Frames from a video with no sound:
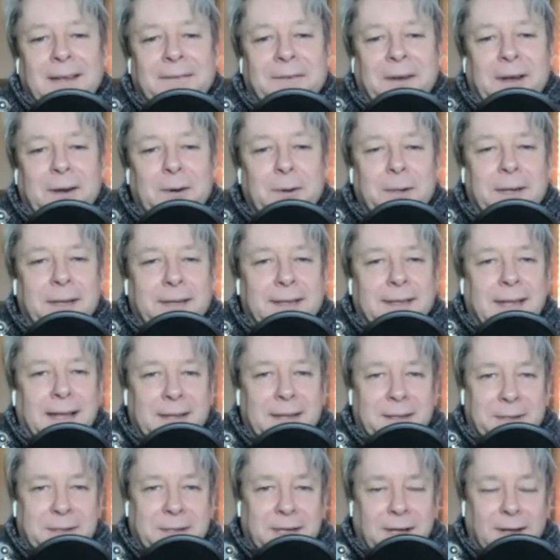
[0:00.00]
don't get
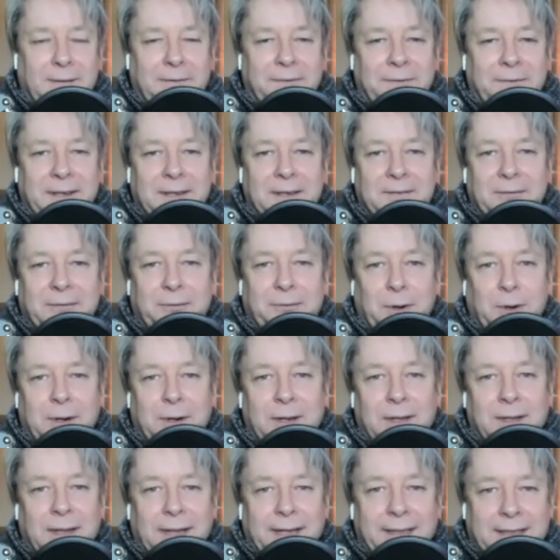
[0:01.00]
that selfie in front
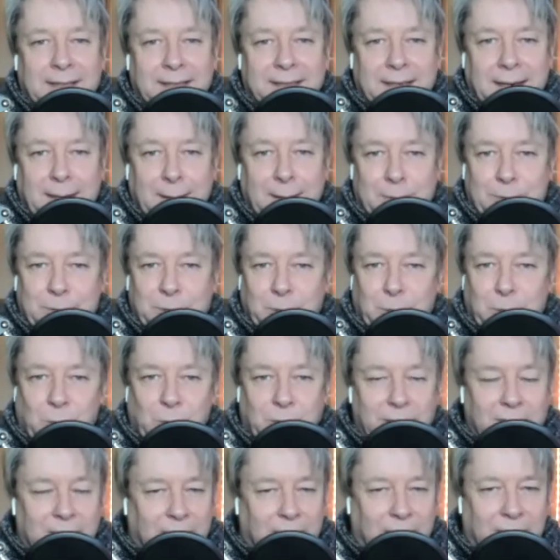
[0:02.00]
of like the town
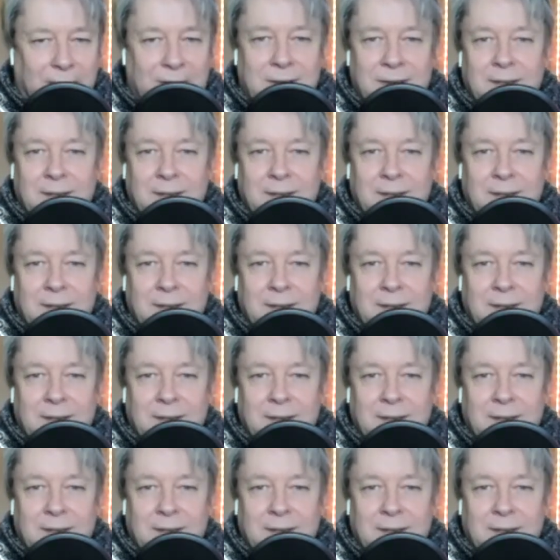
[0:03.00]
square